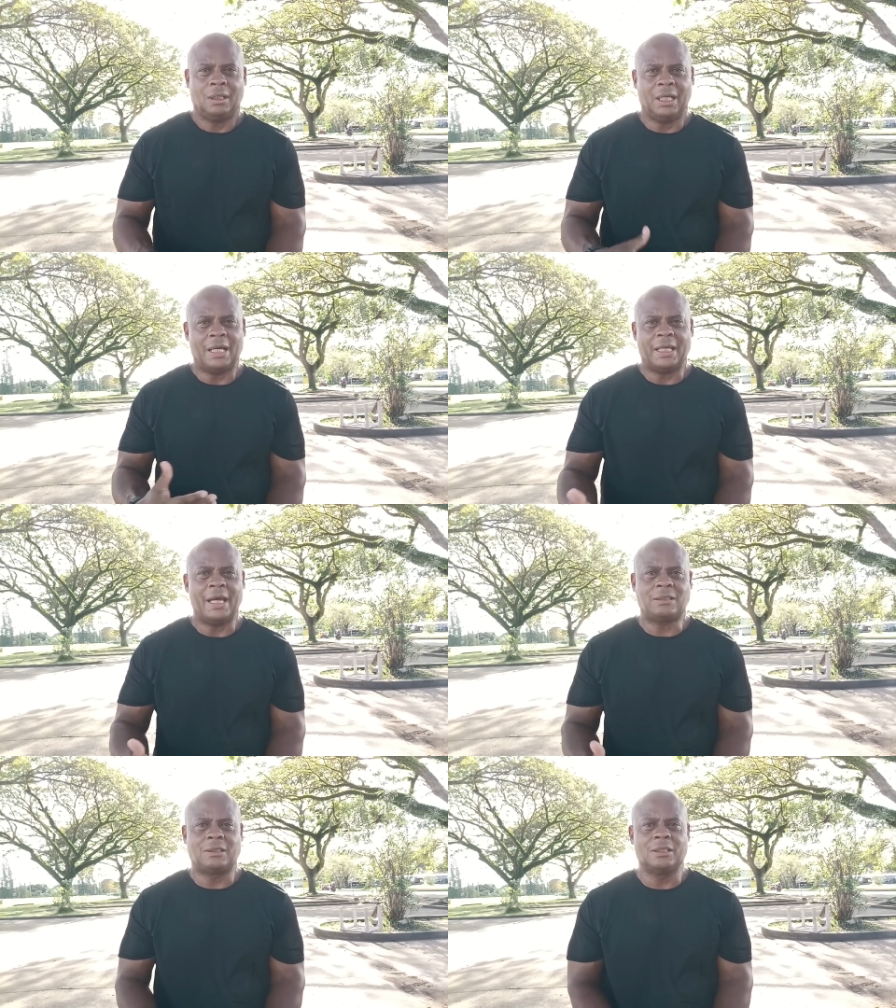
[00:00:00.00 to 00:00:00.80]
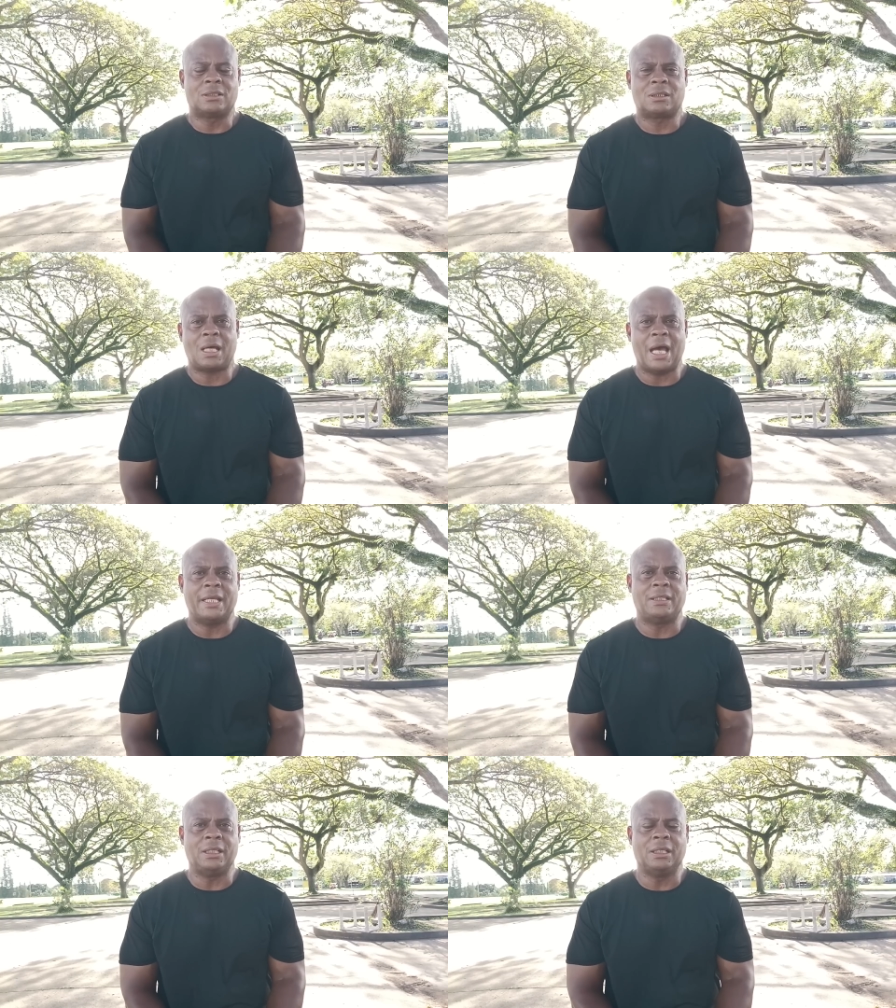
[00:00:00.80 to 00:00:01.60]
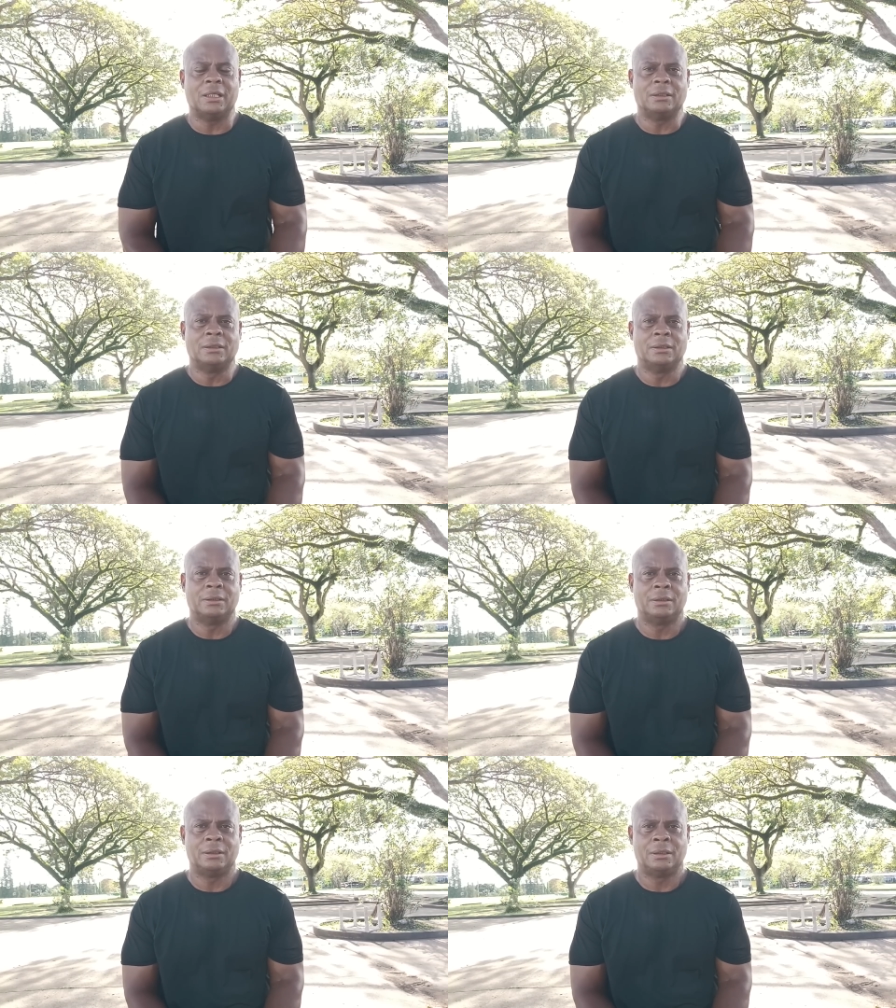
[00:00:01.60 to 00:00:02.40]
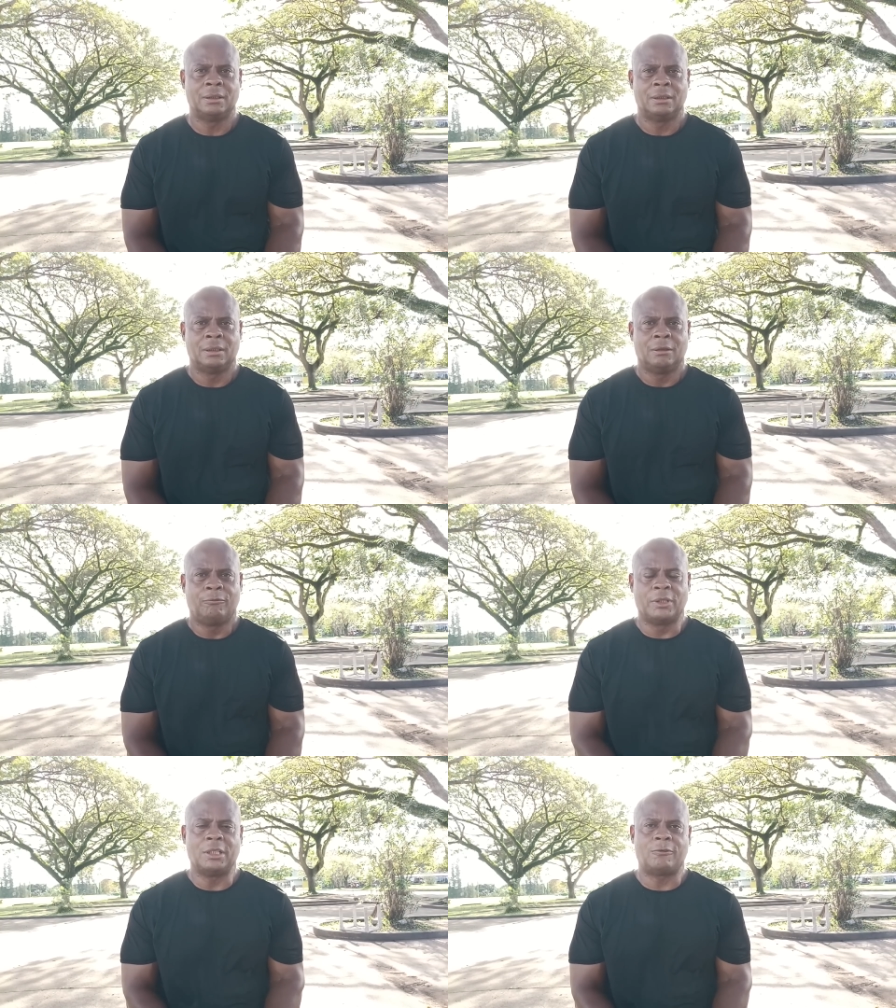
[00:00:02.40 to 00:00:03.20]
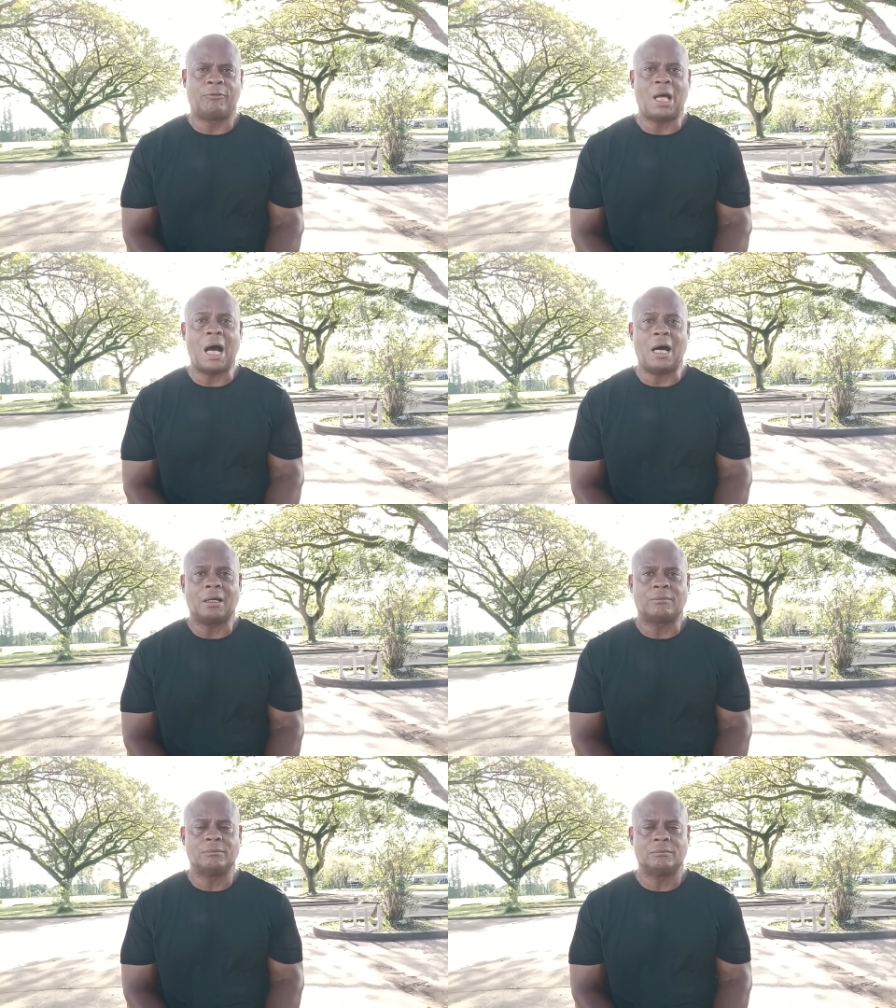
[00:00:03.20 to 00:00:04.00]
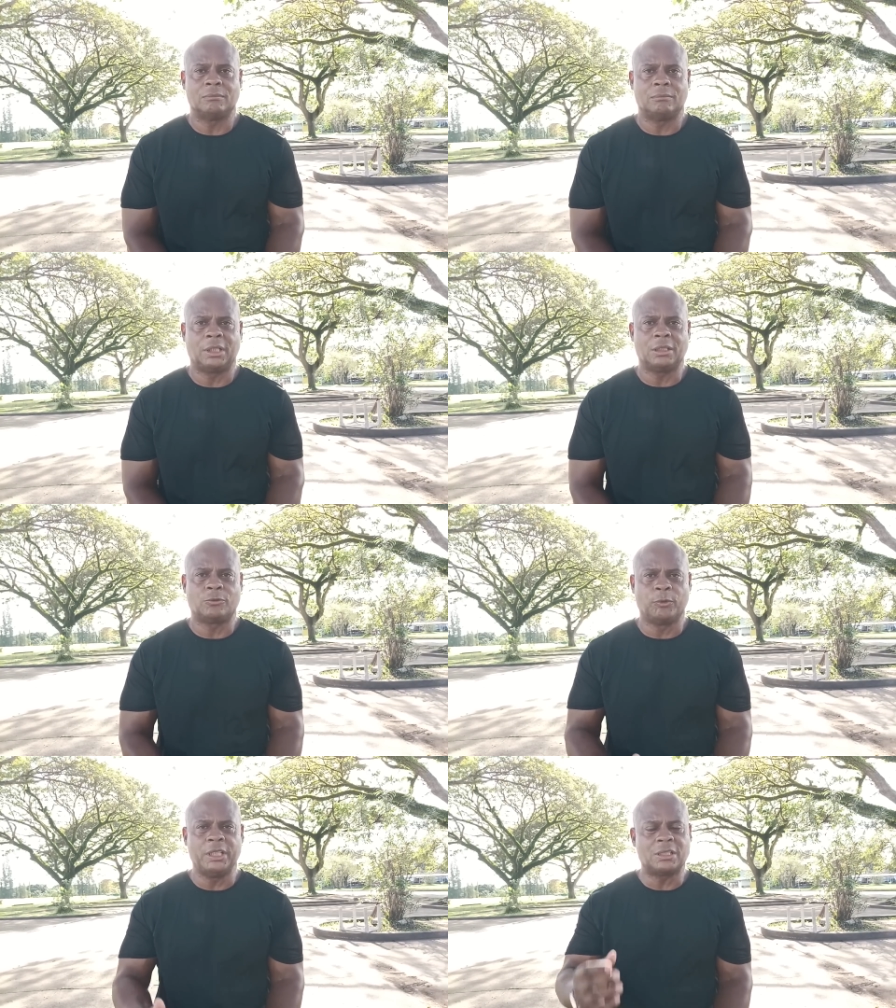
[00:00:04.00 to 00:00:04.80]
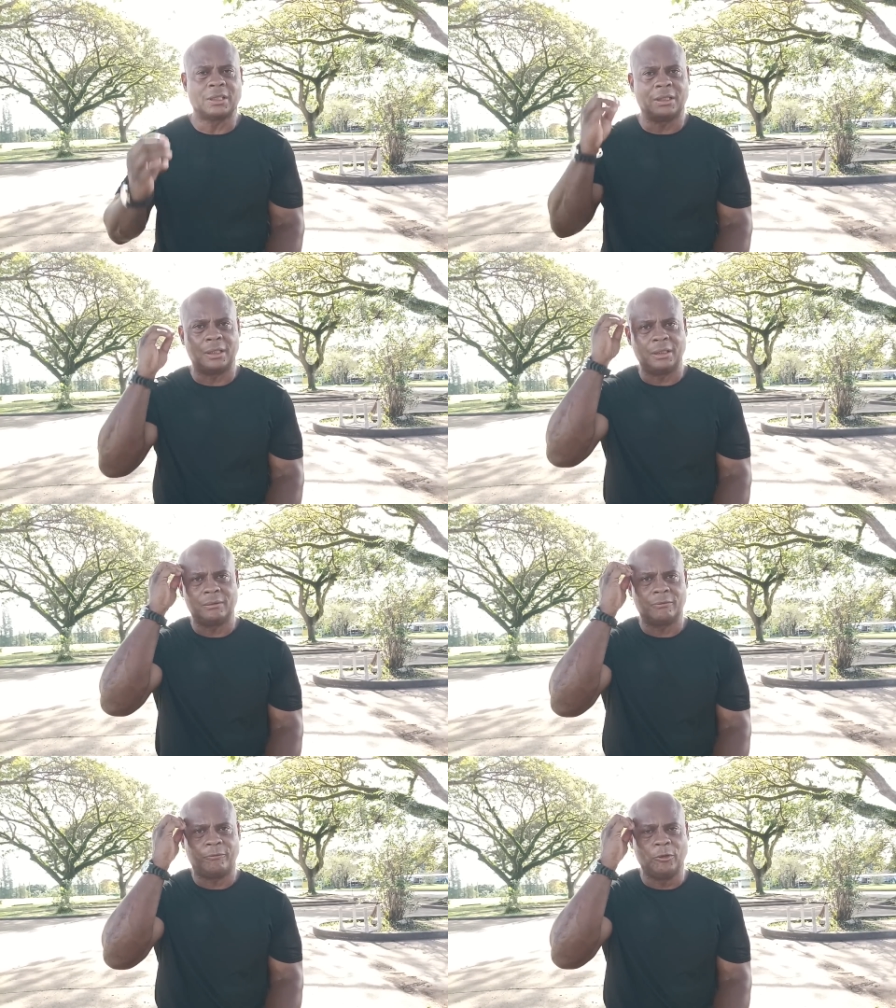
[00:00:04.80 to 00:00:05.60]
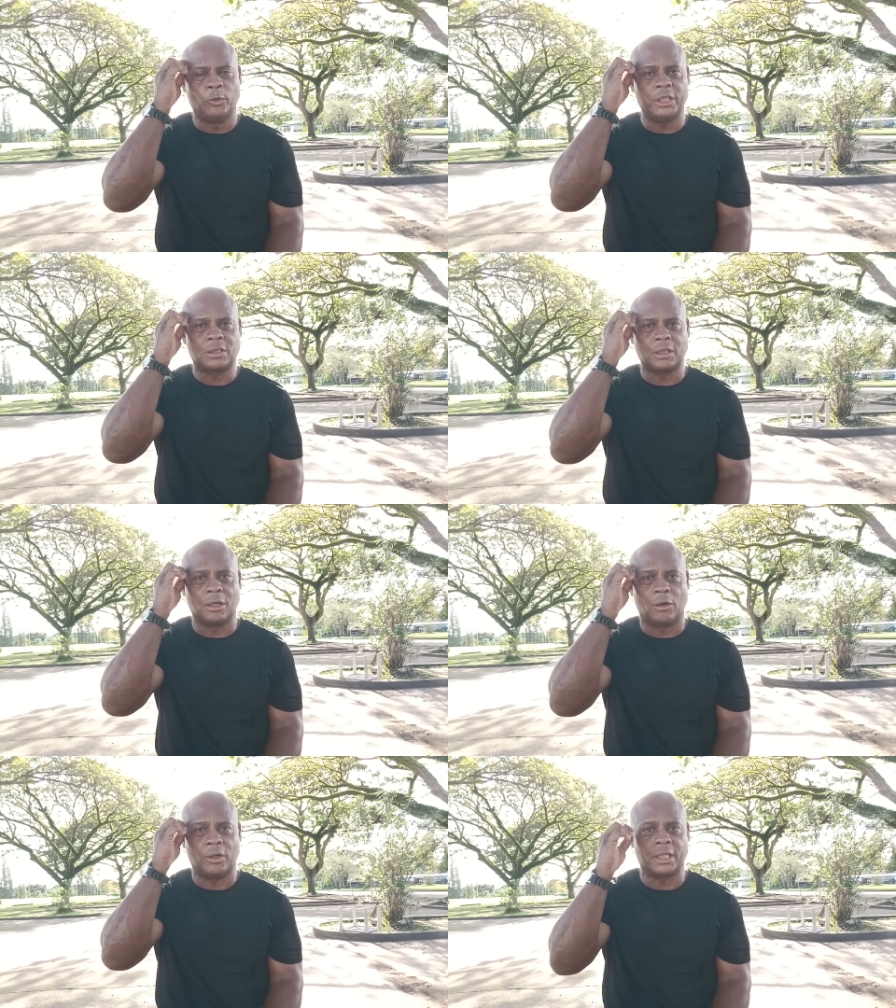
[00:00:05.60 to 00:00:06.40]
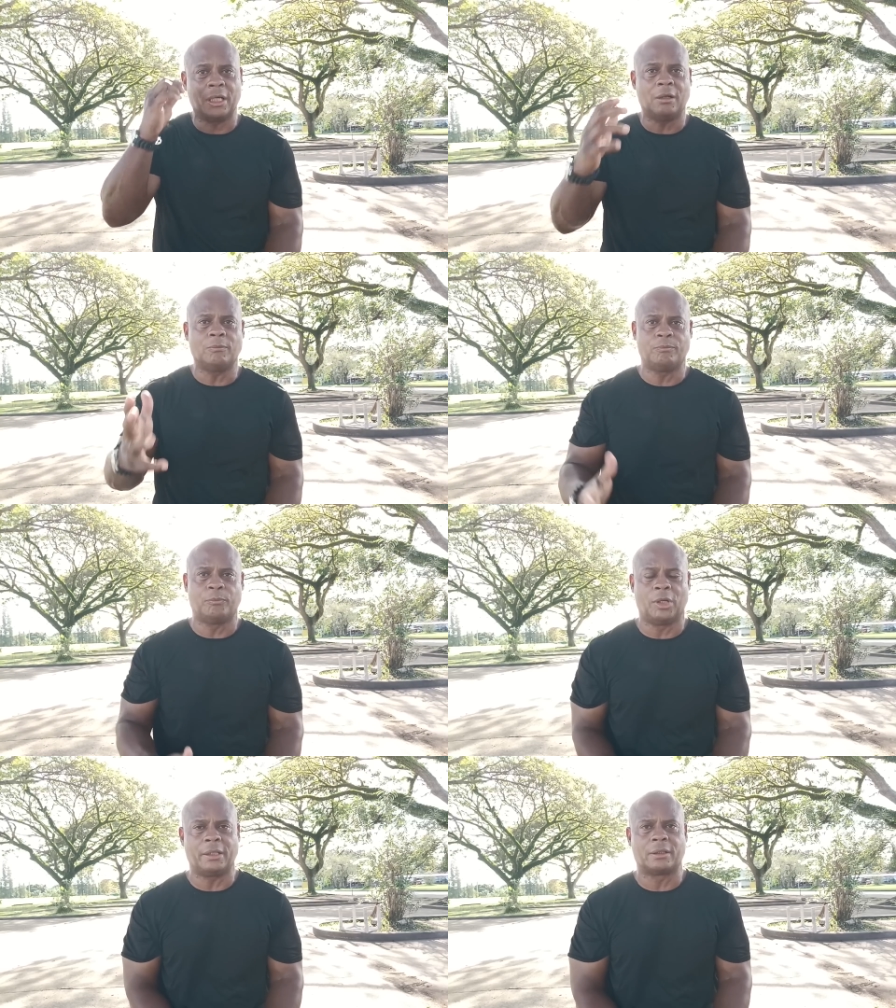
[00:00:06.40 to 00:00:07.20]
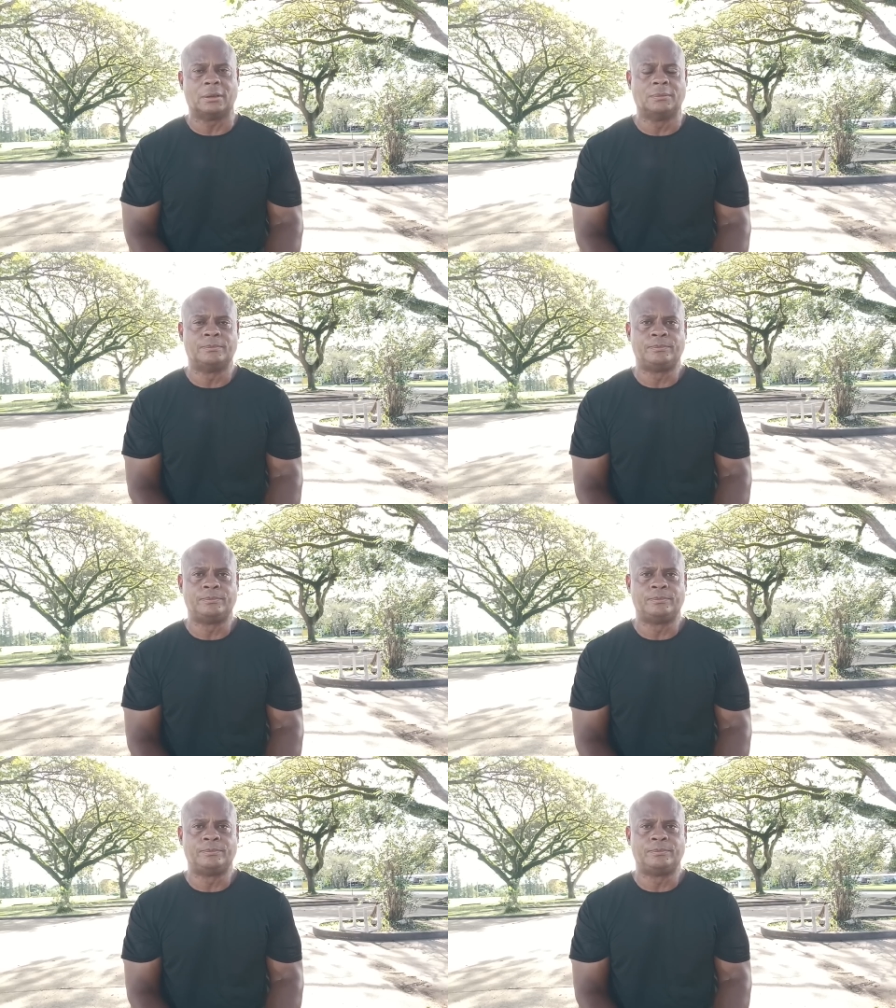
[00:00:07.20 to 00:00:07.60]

And I got this idea for this vlog because recently, a few weeks ago, a young brother